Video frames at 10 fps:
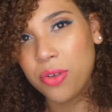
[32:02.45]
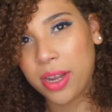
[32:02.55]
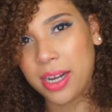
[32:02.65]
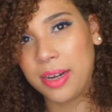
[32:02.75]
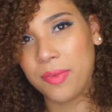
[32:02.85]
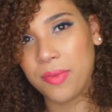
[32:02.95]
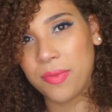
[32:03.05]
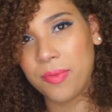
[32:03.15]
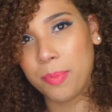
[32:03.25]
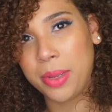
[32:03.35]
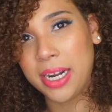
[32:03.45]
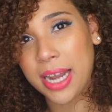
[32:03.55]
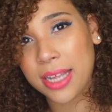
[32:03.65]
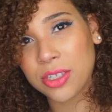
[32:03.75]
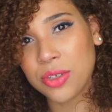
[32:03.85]
you can be
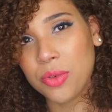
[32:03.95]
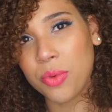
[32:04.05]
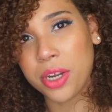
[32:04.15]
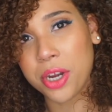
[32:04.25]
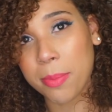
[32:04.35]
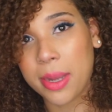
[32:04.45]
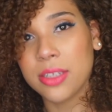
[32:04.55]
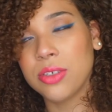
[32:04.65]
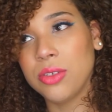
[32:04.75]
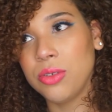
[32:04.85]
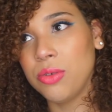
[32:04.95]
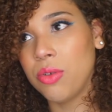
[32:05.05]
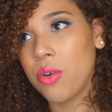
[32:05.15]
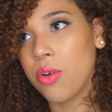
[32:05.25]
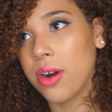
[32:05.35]
led to what you're meant to do,
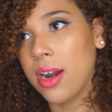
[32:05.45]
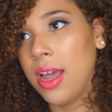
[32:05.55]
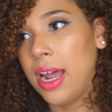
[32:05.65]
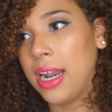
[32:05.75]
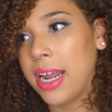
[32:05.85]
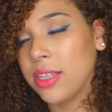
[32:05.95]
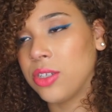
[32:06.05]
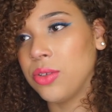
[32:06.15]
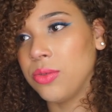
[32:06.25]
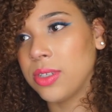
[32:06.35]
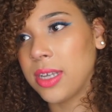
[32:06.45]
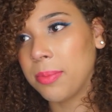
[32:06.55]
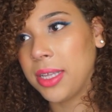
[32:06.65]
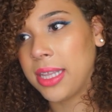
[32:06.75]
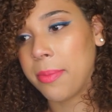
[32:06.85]
or led to
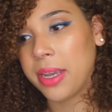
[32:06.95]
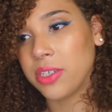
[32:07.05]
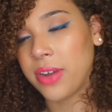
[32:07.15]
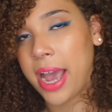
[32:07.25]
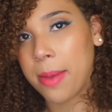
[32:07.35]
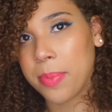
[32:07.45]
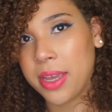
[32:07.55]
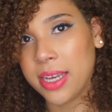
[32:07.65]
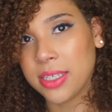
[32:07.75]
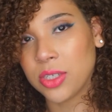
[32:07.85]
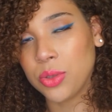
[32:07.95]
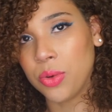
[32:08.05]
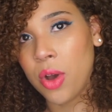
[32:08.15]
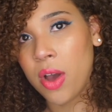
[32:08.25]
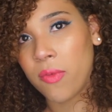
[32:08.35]
something that makes you happy, is
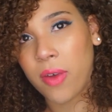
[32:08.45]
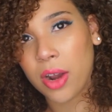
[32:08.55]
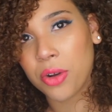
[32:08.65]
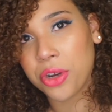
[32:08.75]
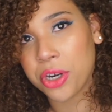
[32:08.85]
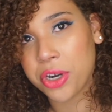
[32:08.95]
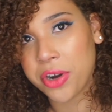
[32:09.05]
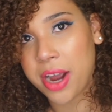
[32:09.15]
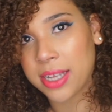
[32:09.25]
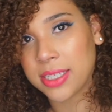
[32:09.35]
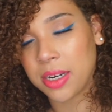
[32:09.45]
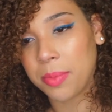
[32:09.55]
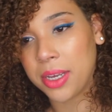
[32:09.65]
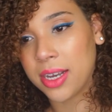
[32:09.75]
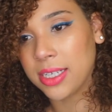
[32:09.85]
to follow your curiosity,
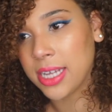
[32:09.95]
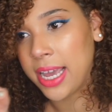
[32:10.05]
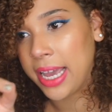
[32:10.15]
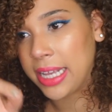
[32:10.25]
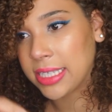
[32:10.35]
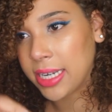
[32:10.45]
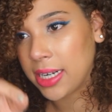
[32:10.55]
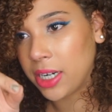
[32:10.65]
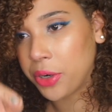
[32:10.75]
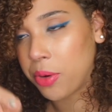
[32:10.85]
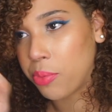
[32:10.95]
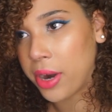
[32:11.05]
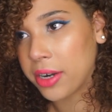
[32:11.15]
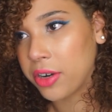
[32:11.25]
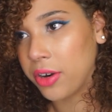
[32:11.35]
because it's like little
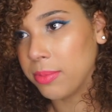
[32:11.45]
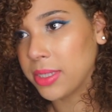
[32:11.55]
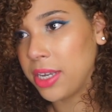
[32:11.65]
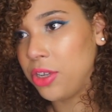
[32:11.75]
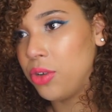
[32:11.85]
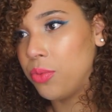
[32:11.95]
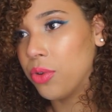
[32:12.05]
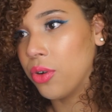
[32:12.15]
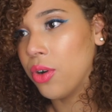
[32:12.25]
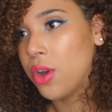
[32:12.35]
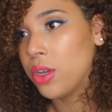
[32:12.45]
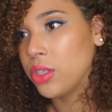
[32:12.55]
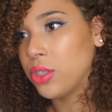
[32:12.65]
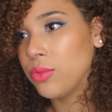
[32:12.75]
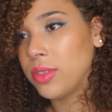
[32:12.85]
breadcrumbs and you will
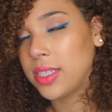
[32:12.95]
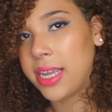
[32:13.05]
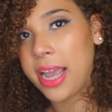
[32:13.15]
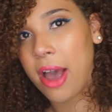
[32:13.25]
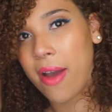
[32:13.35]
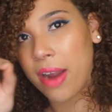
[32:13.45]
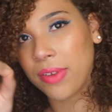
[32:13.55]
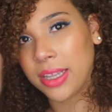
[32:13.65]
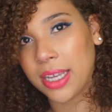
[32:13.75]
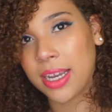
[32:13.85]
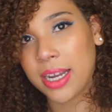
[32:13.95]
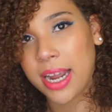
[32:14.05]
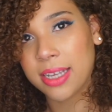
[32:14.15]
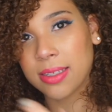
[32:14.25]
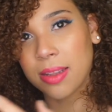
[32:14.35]
soon see how everything
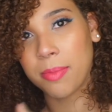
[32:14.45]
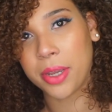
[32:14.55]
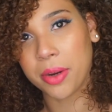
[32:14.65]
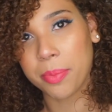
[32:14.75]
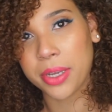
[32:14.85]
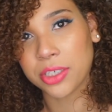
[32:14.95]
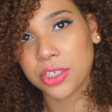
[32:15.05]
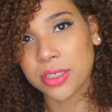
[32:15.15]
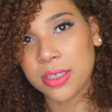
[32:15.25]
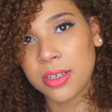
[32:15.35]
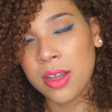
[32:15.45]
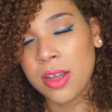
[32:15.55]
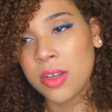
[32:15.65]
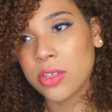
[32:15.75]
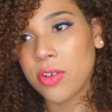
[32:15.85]
connects to the bigger picture.
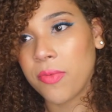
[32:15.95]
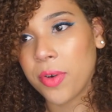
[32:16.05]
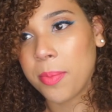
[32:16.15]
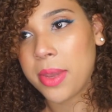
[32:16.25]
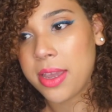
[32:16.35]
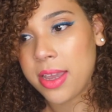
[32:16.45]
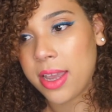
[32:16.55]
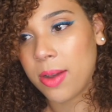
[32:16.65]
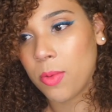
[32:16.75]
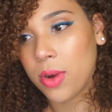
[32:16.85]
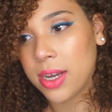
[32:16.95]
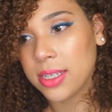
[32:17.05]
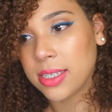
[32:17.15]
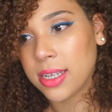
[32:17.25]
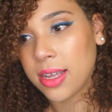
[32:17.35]
So for me, it
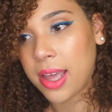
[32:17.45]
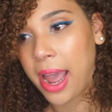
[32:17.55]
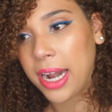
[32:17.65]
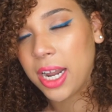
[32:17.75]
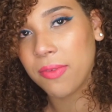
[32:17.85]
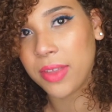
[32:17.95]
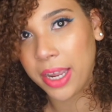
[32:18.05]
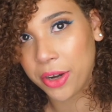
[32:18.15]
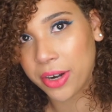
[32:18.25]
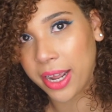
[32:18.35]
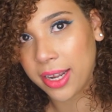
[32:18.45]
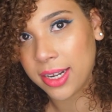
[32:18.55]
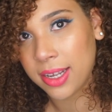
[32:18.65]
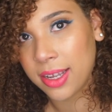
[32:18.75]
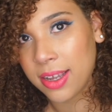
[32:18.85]
was, I love the internet.
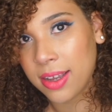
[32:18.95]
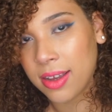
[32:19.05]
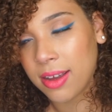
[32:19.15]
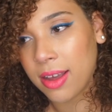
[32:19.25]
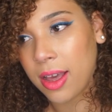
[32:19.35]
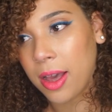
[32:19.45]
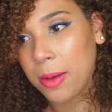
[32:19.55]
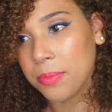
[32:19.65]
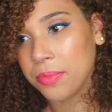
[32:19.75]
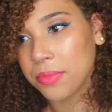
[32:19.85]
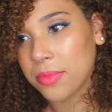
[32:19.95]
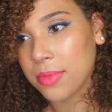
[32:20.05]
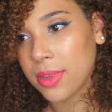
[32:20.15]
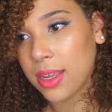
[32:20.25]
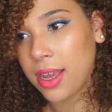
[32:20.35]

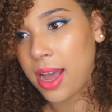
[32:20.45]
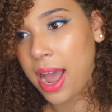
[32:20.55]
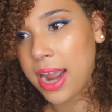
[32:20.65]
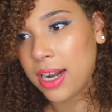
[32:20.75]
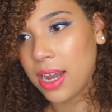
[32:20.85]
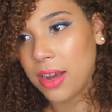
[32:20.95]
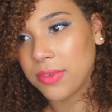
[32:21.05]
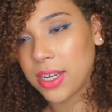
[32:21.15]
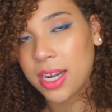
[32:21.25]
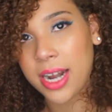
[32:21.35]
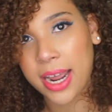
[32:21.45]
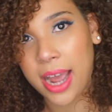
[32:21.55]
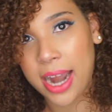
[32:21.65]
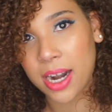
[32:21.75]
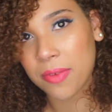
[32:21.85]
I
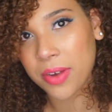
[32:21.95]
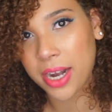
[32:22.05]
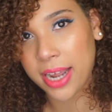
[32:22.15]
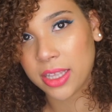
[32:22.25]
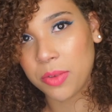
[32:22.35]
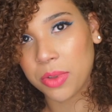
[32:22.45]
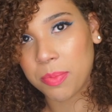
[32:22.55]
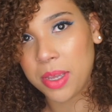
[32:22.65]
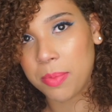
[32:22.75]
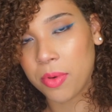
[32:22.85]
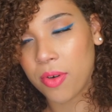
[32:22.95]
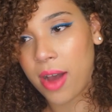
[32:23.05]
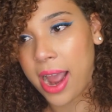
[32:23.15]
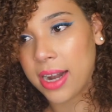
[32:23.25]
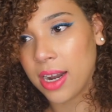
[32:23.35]
love connecting with people.
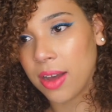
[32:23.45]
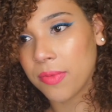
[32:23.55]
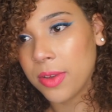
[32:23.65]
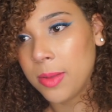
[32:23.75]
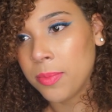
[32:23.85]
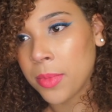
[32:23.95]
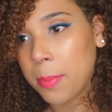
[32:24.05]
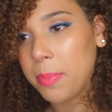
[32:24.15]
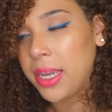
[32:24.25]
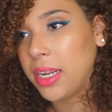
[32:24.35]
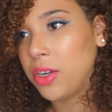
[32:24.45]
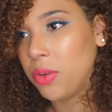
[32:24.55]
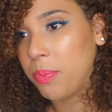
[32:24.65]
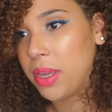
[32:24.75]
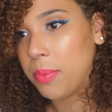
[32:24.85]
I love meeting new
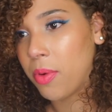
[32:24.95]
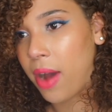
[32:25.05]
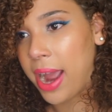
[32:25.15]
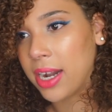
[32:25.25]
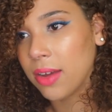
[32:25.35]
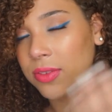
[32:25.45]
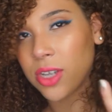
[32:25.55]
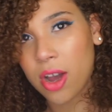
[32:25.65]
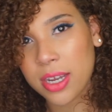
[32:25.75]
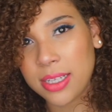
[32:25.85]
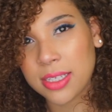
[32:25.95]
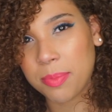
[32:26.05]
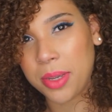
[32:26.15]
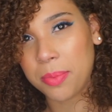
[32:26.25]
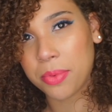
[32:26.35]
people. I love talking to
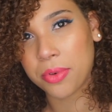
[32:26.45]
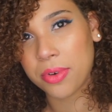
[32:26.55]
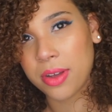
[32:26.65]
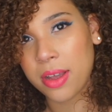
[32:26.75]
people.